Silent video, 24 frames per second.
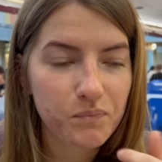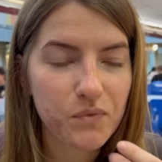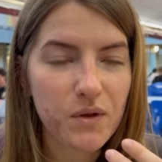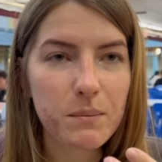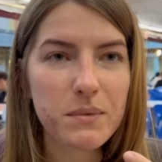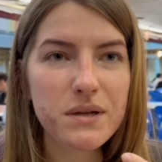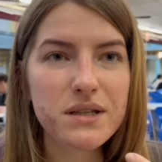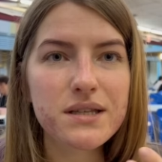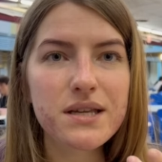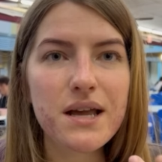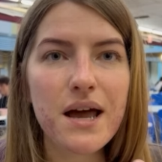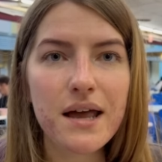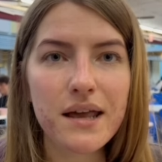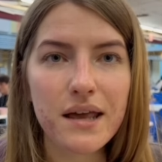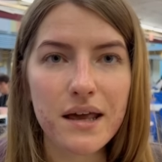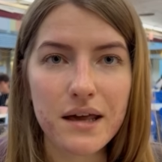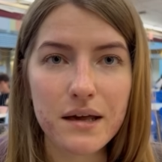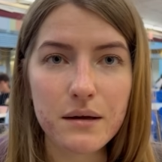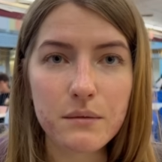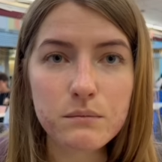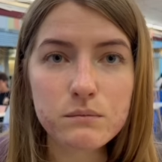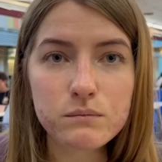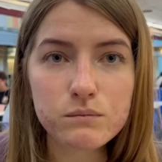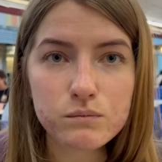a bit
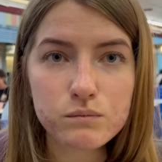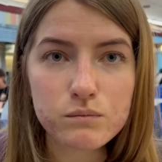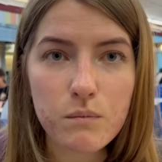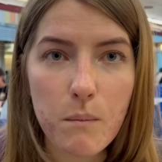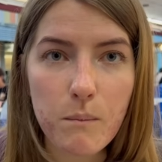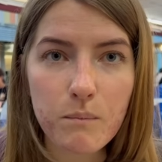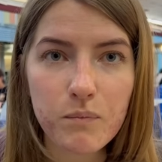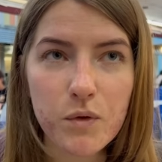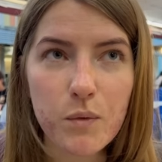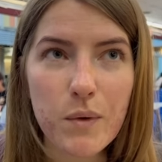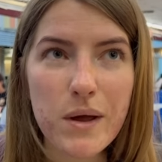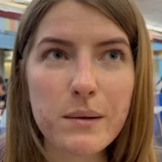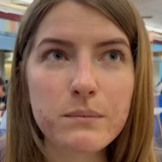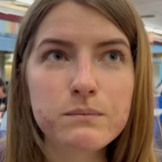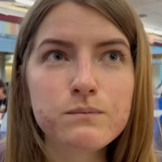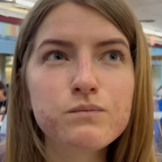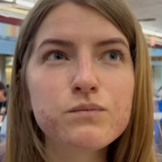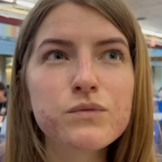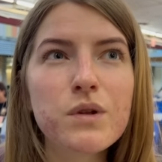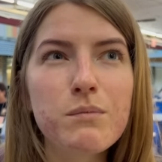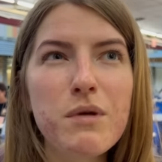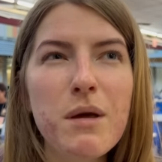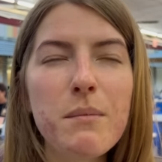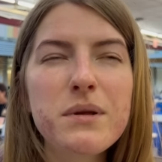tangy. Anyway,
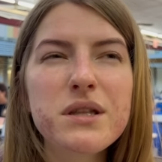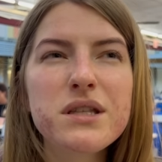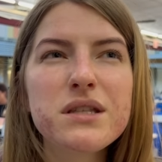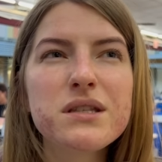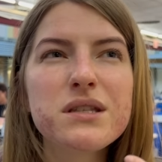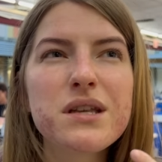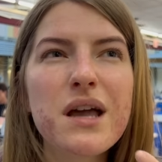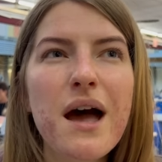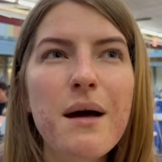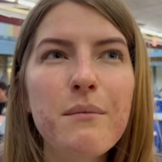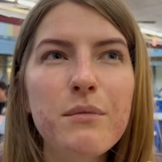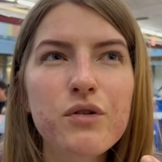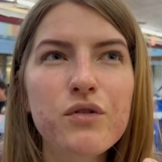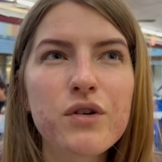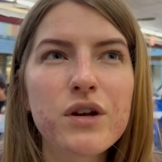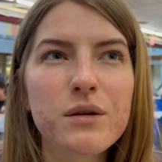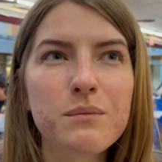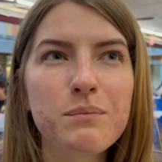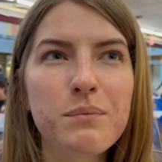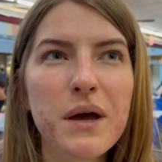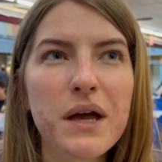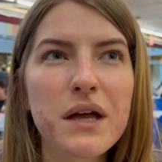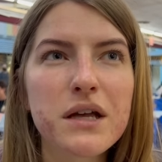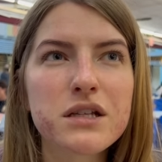maybe it's tamarind
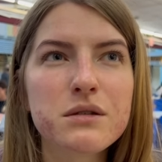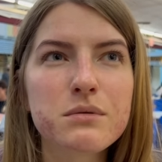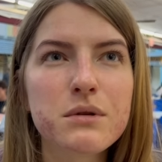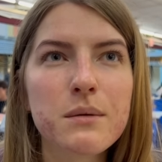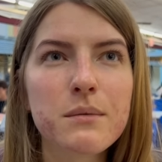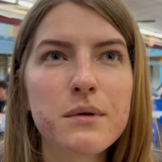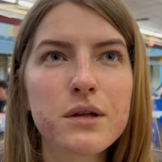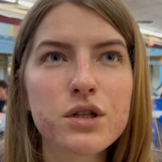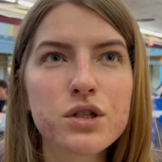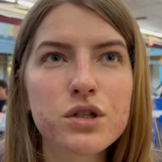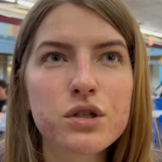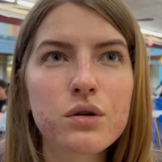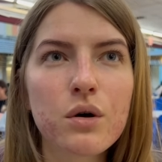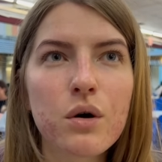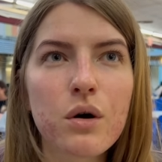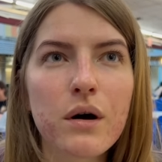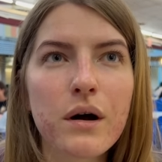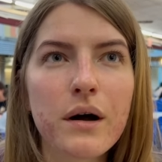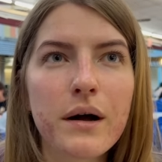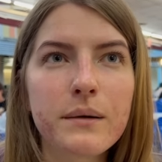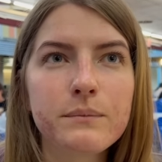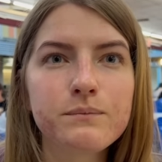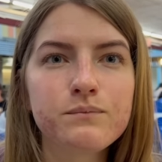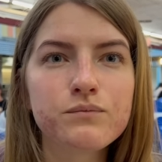paste, maybe it's not
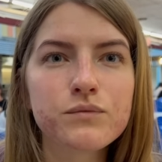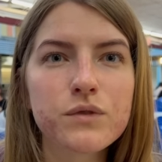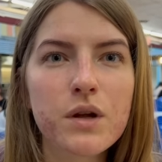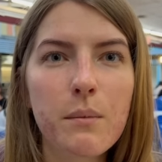um,